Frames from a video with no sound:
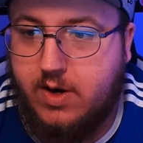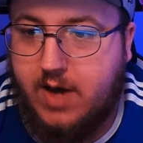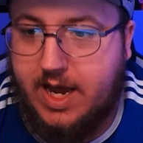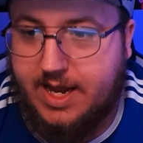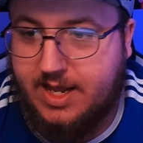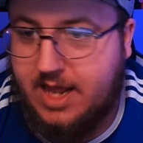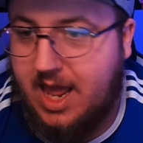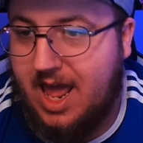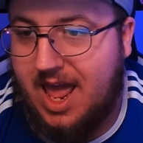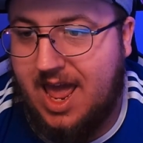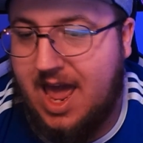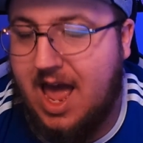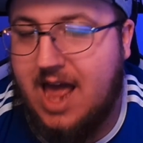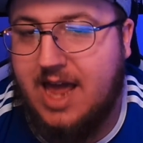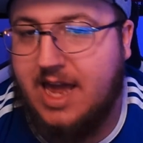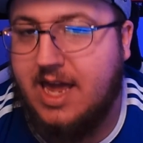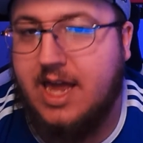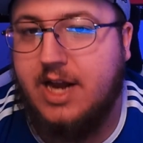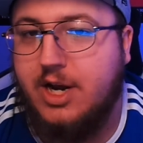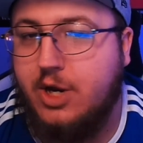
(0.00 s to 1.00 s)
Like, the
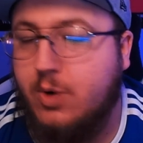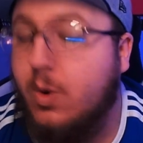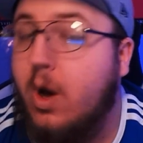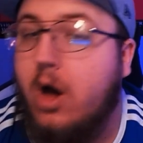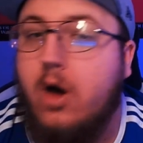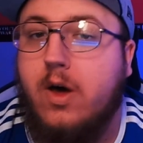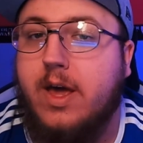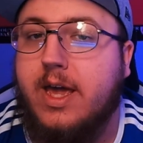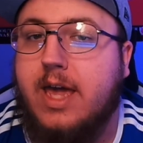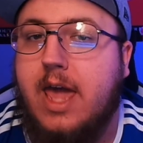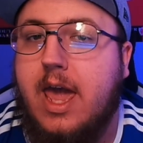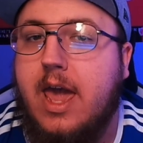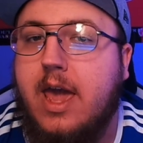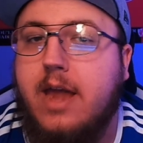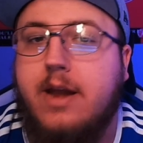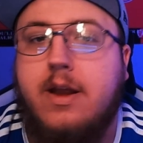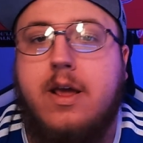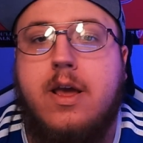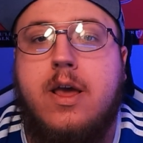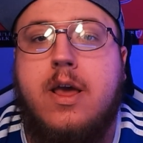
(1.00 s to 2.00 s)
AI can do all it
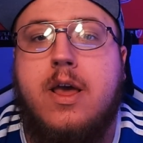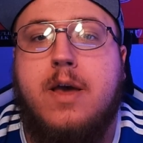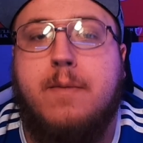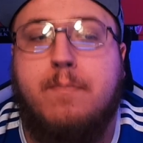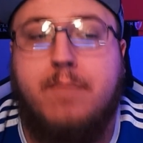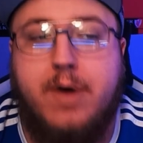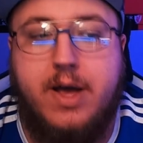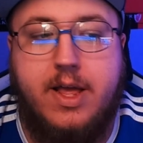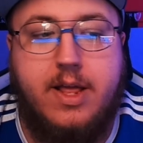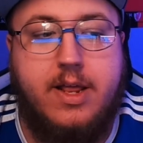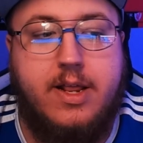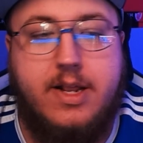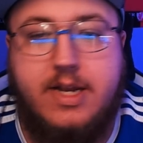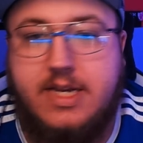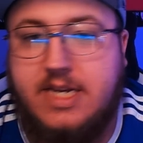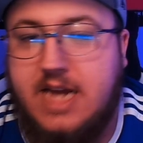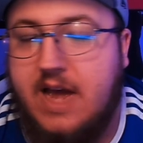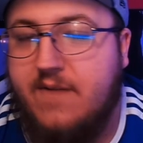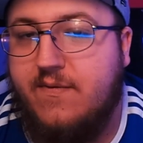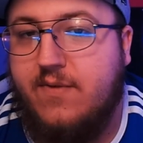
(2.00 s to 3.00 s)
can, but
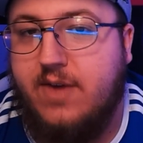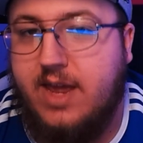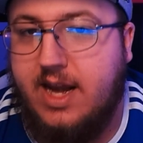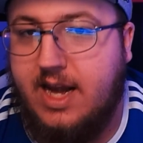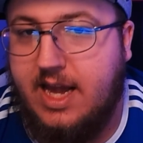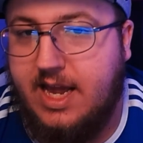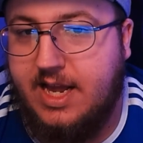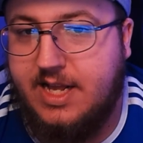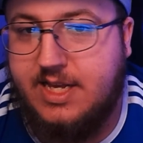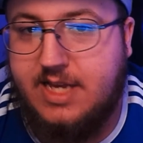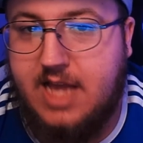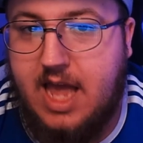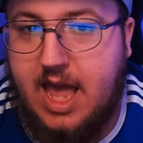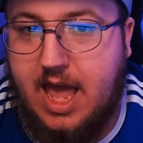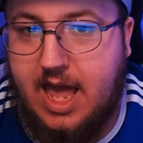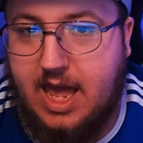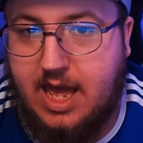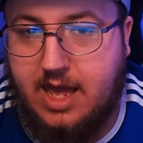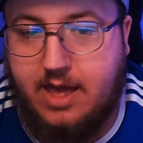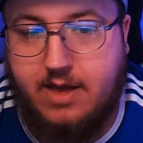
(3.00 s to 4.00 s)
definitely needs
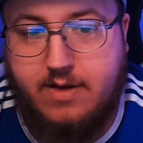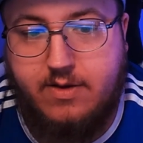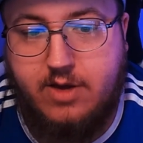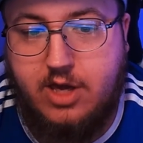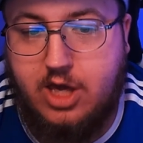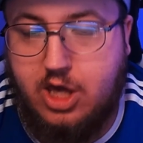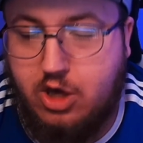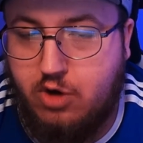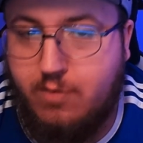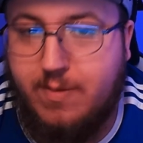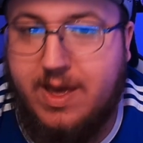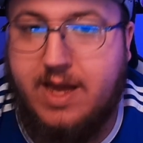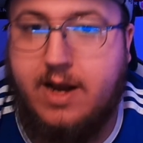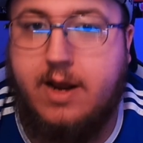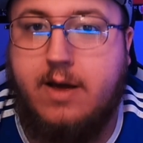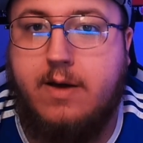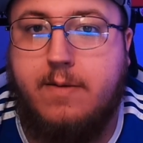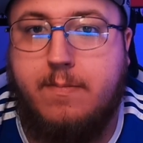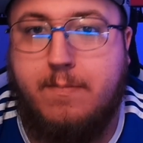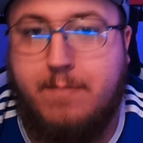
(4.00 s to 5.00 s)
a
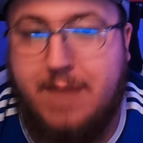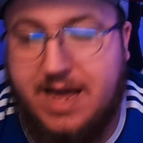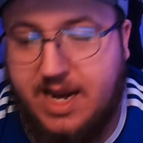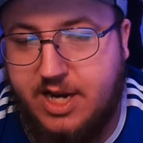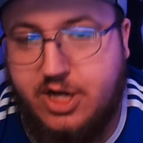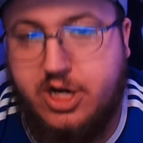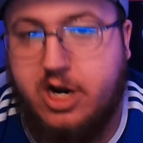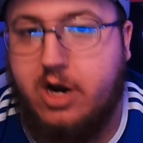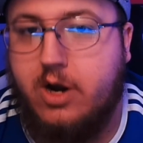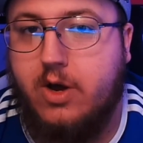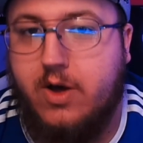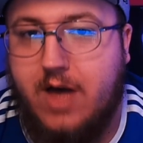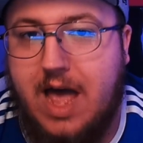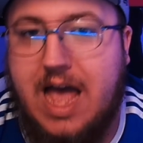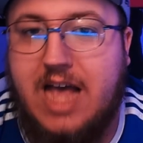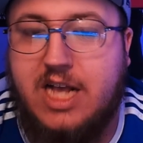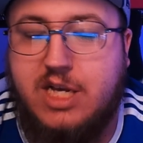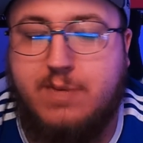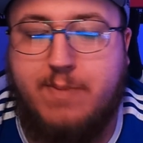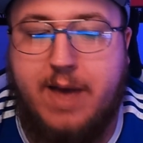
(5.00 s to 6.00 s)
human managerial
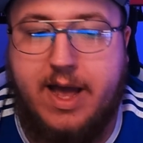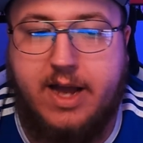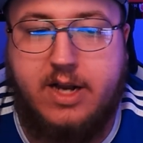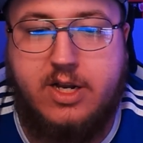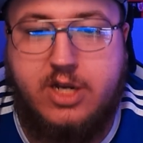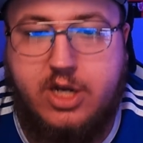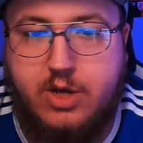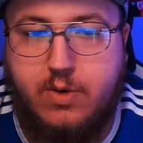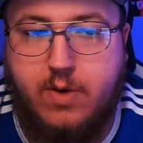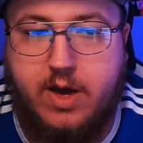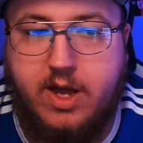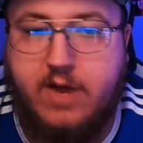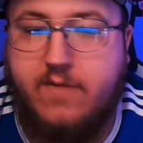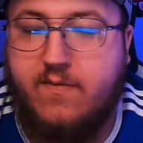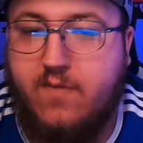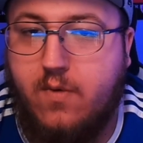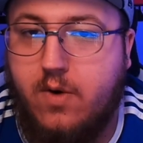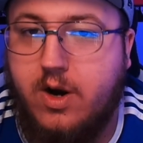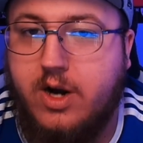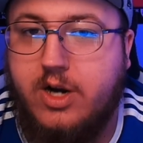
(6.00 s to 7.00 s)
aspect to it
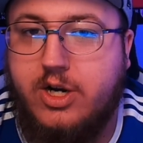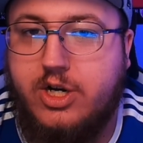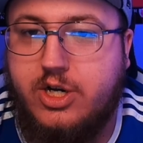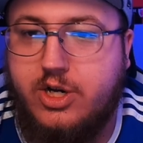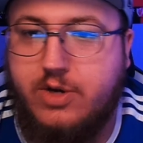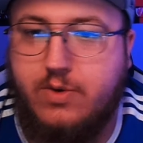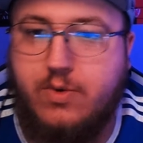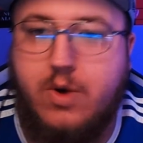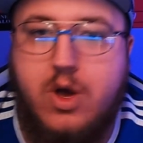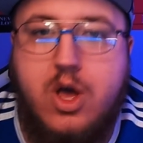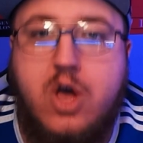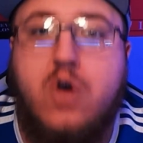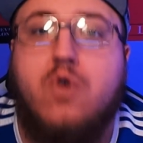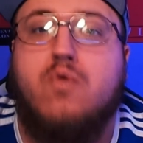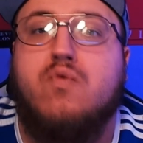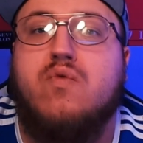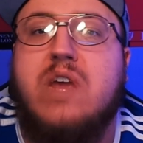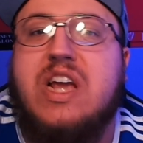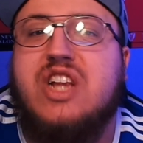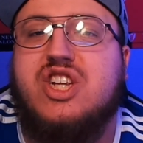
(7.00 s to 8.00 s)
for it to
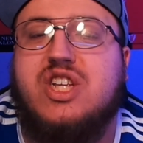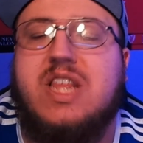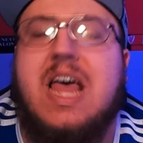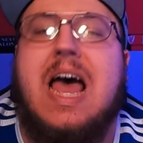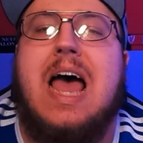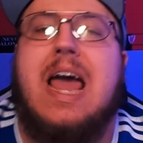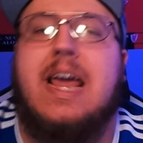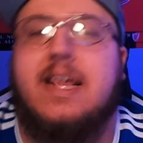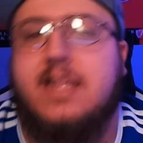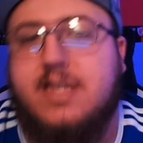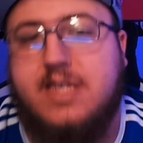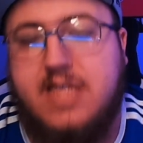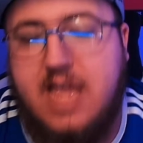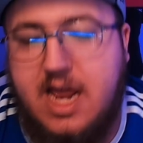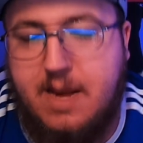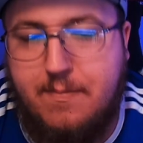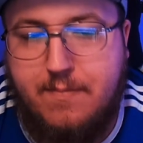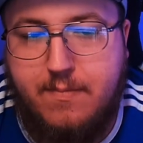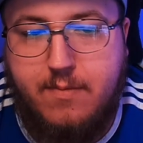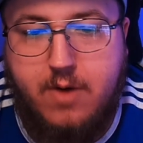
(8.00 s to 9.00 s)
reach the heights
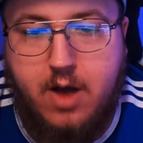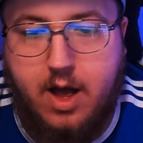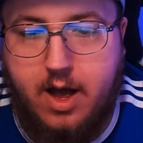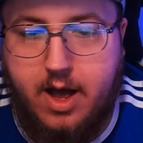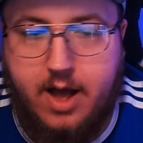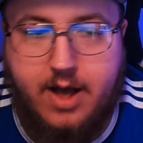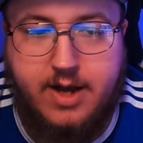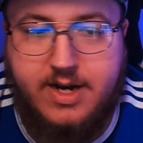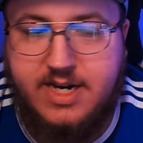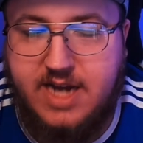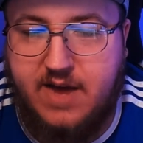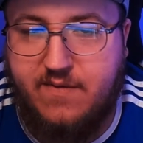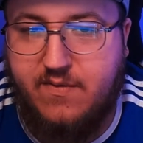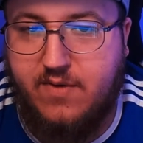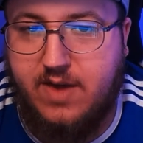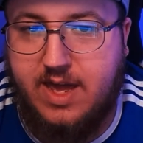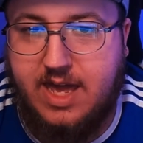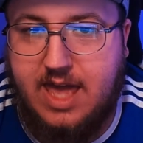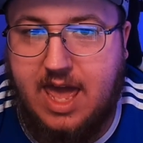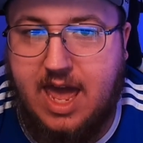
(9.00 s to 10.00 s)
that it
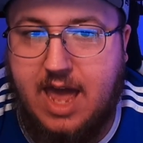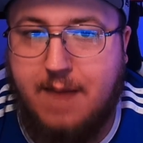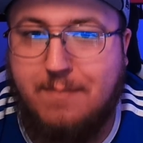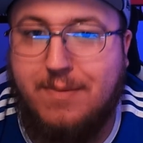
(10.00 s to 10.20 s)
definitely can.